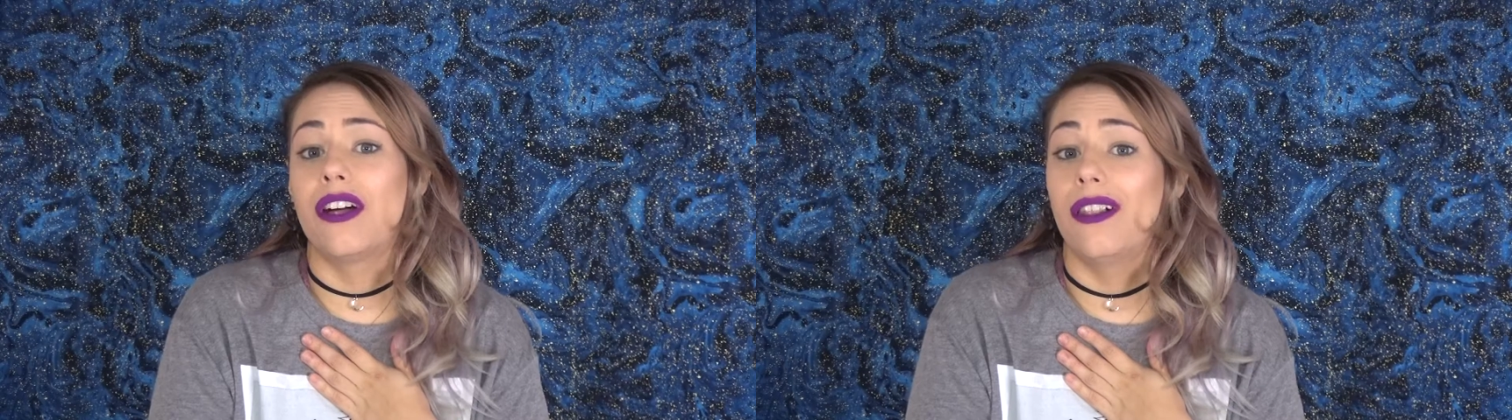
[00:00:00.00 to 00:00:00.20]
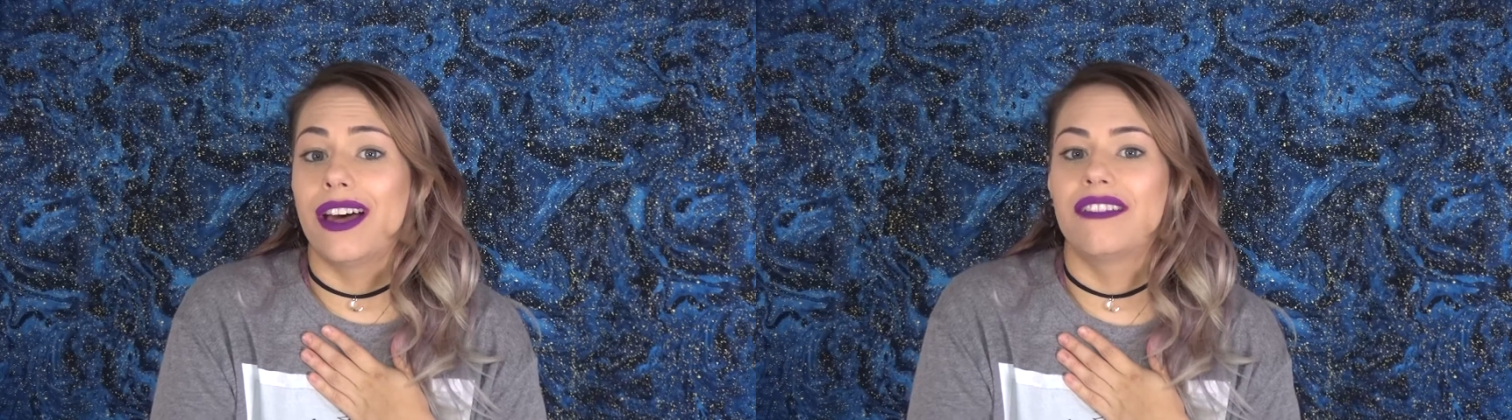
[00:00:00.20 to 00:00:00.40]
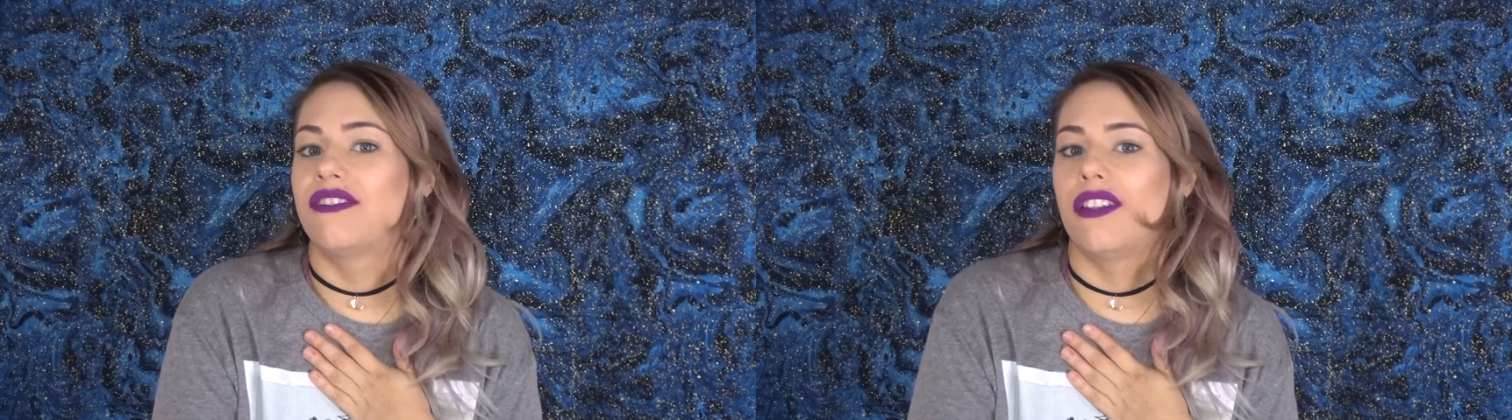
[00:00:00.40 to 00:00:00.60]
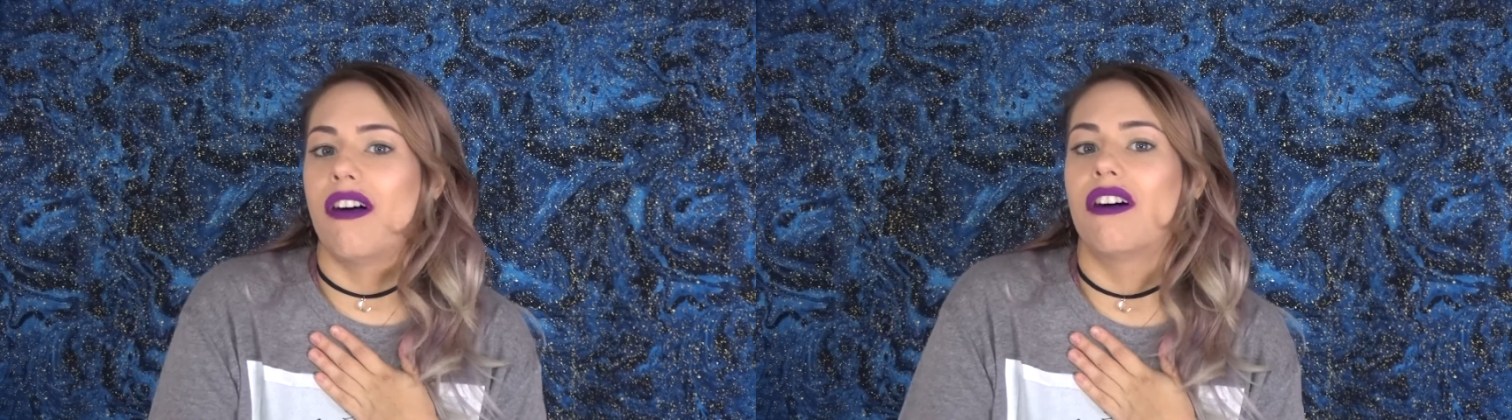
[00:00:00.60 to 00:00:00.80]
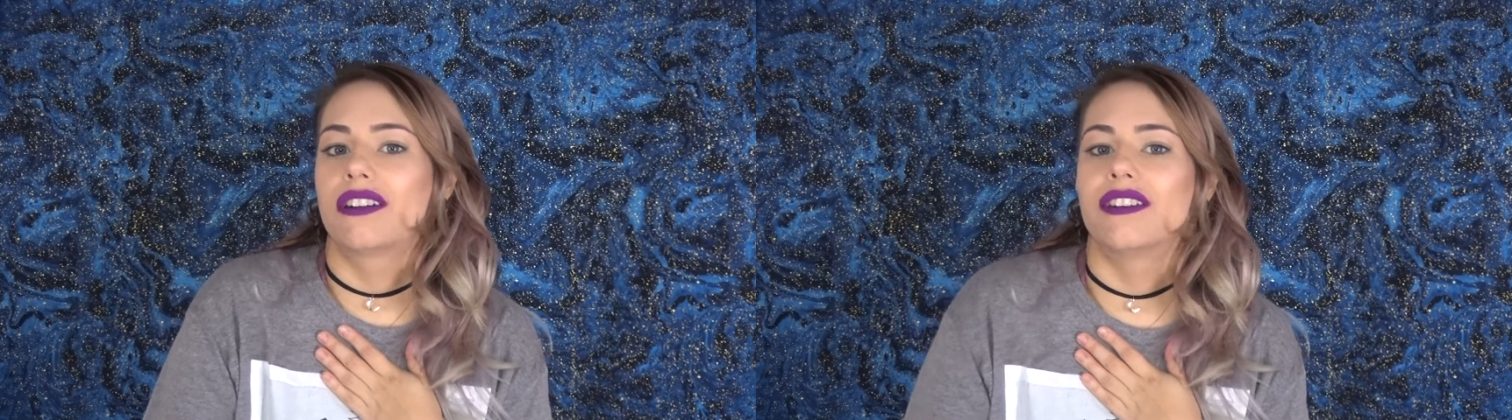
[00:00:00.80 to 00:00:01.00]
a
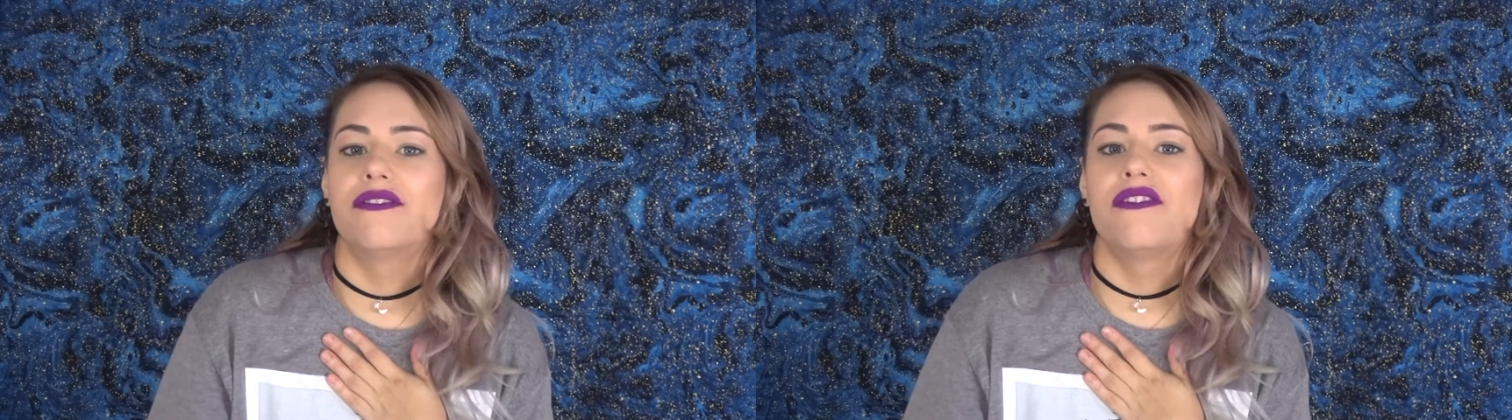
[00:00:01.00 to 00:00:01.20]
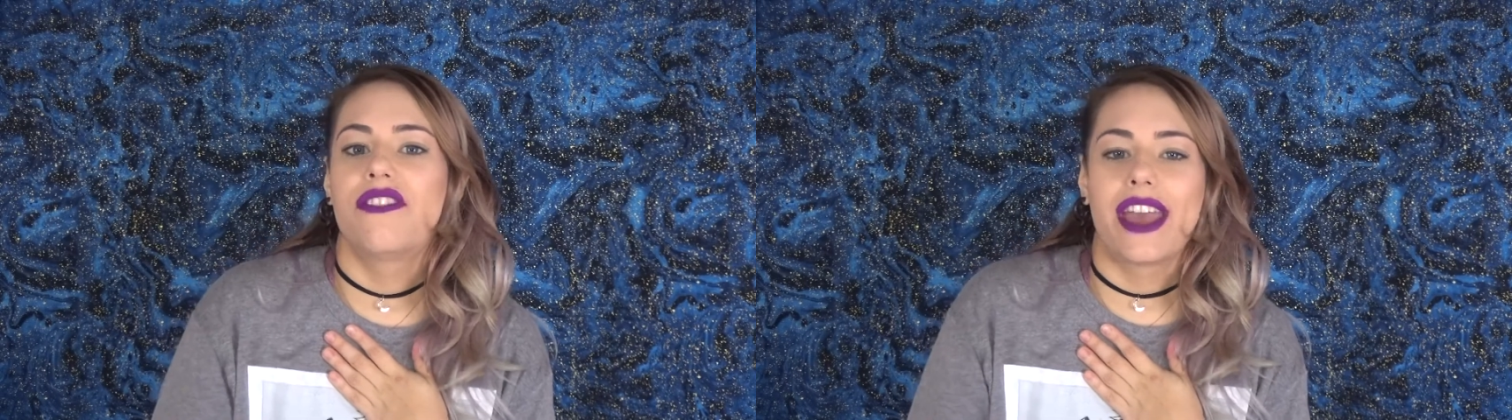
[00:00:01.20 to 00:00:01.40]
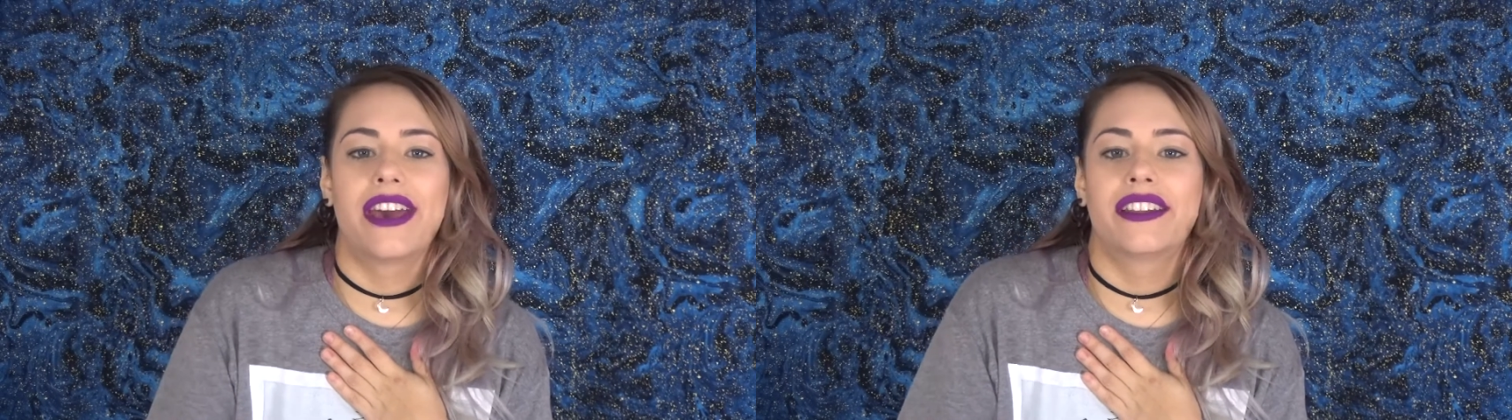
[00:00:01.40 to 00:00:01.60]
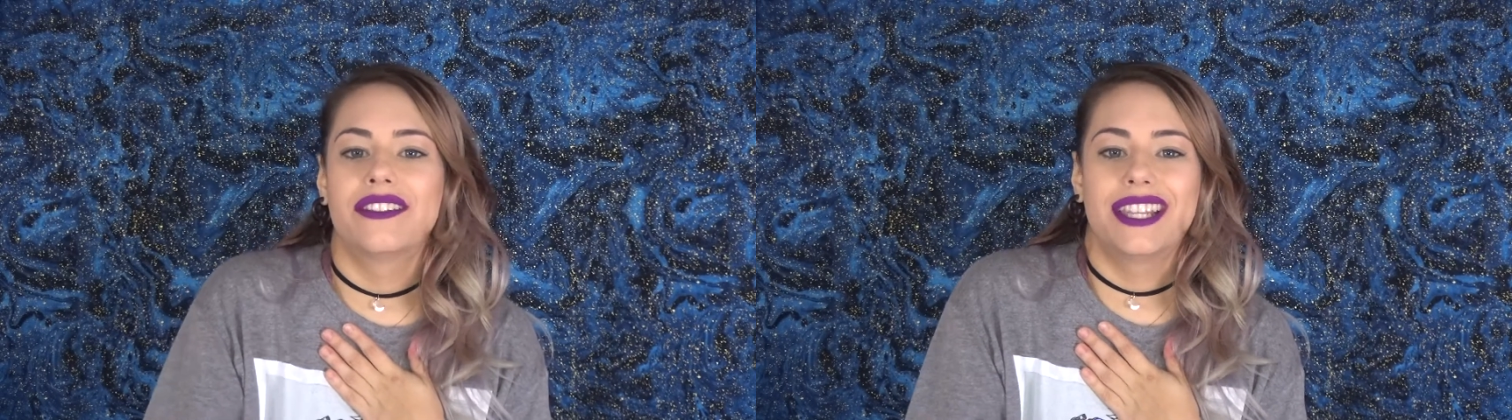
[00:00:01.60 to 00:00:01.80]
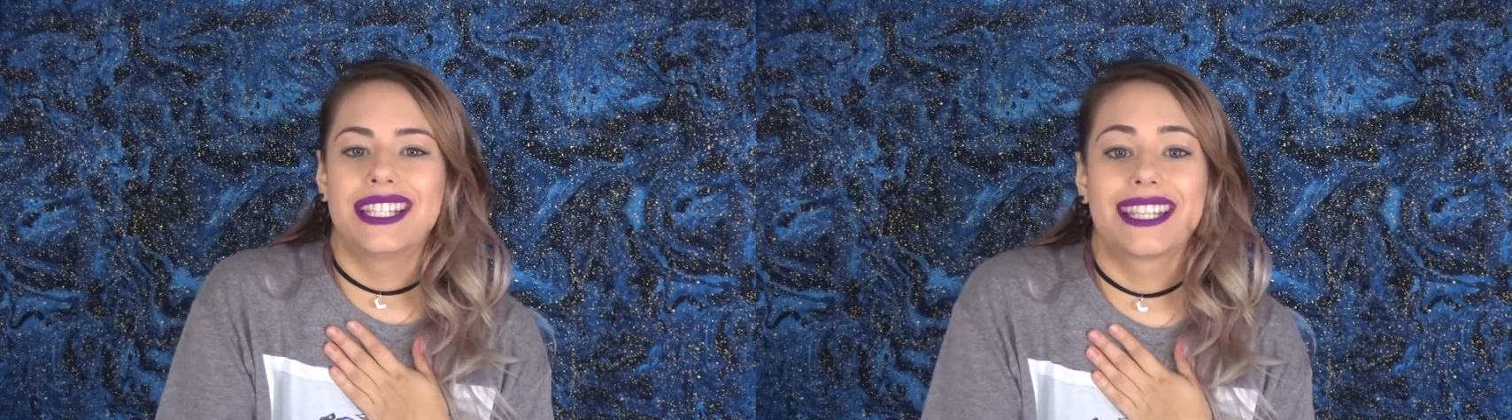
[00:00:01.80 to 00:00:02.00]
lifelong fan
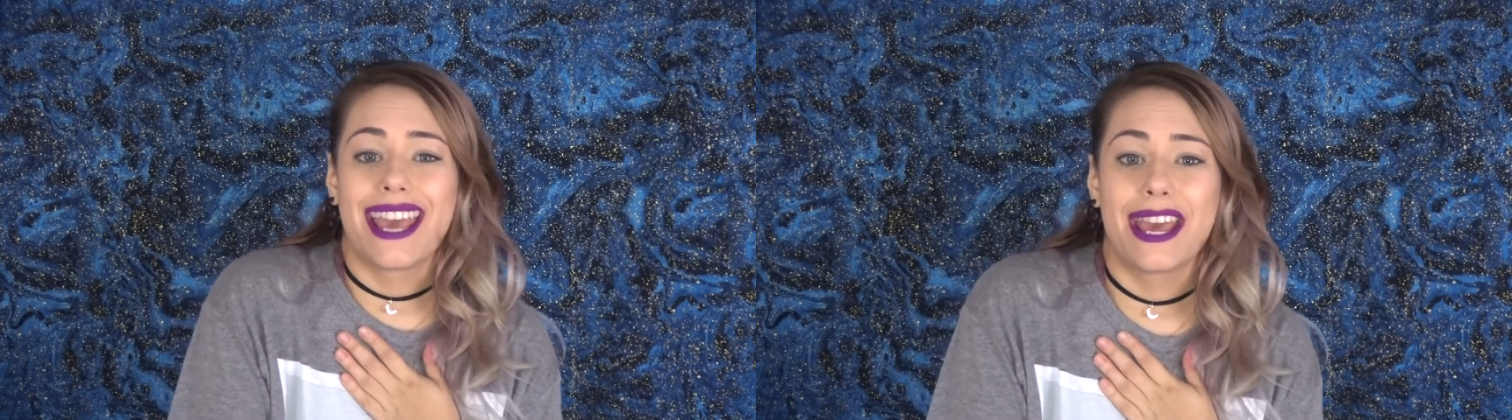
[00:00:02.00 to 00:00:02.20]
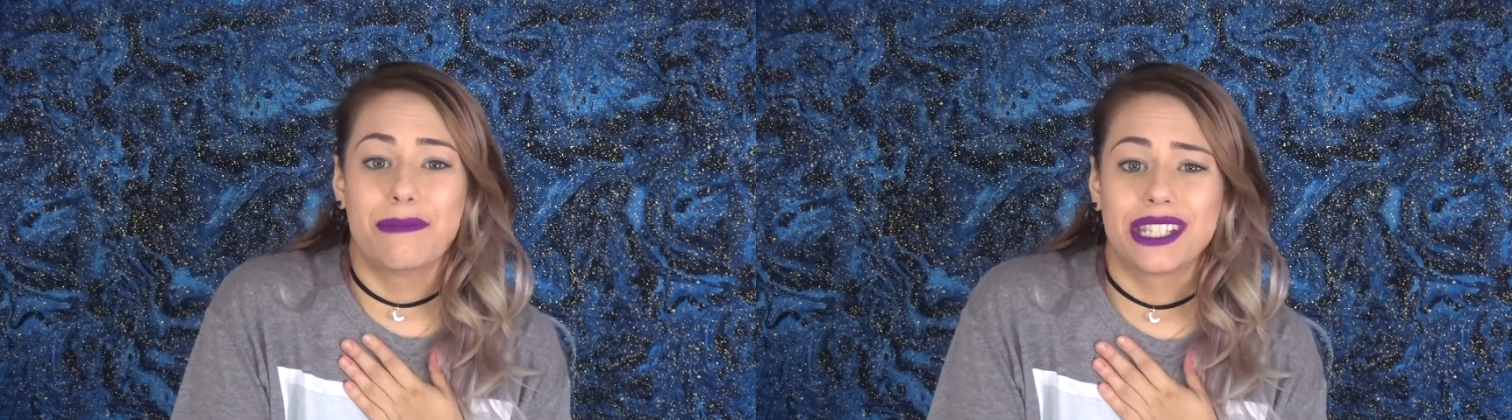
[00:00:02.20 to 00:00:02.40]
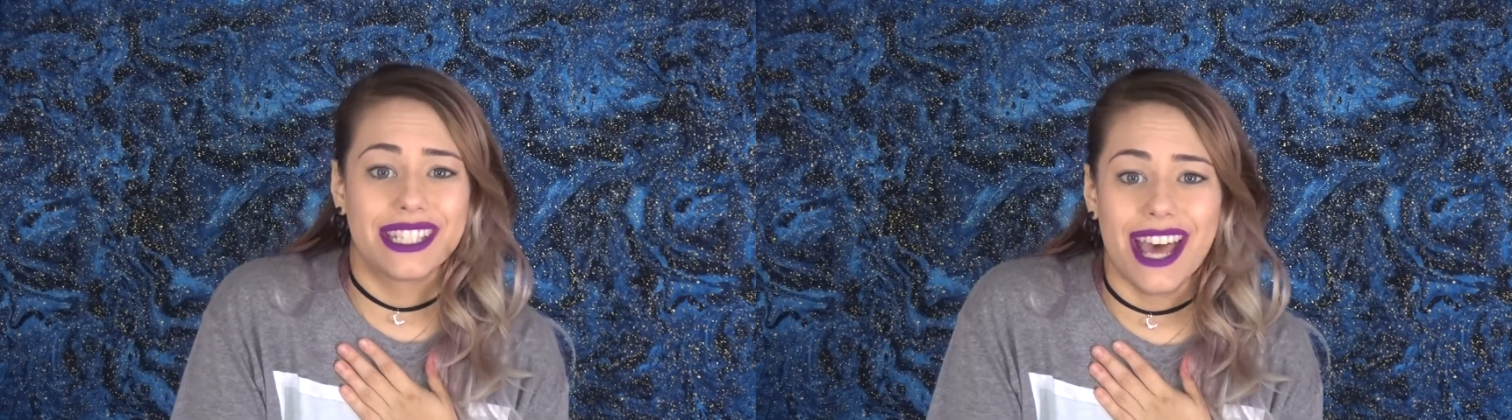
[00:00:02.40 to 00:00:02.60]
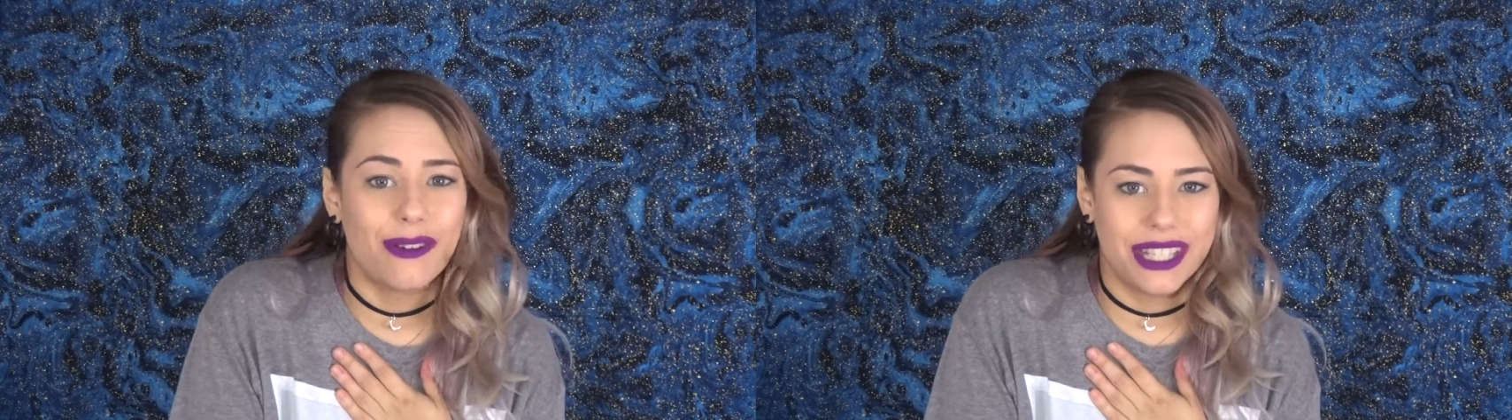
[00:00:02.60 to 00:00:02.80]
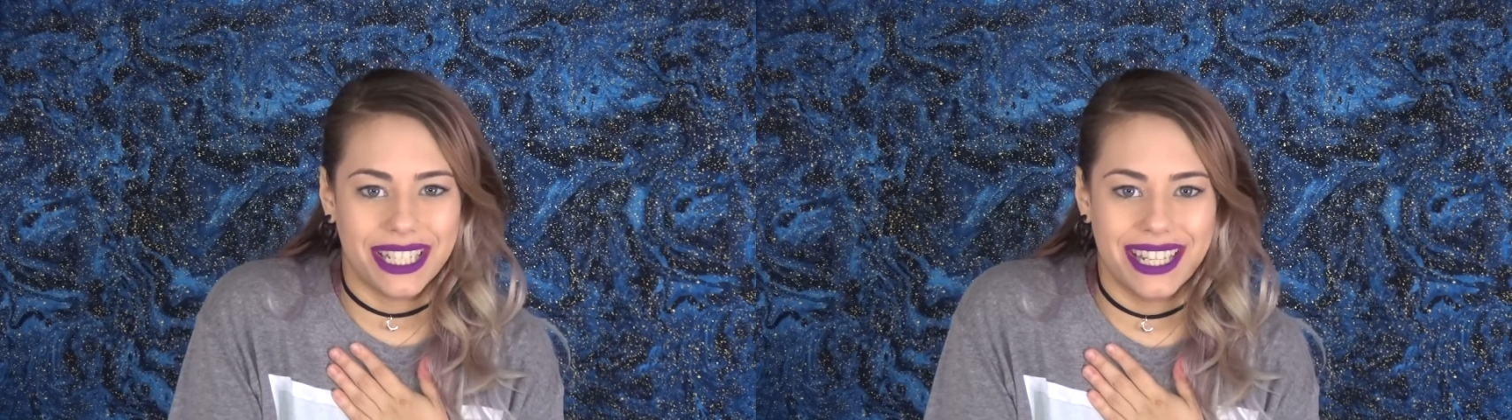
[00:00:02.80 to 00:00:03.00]
of this game since I was a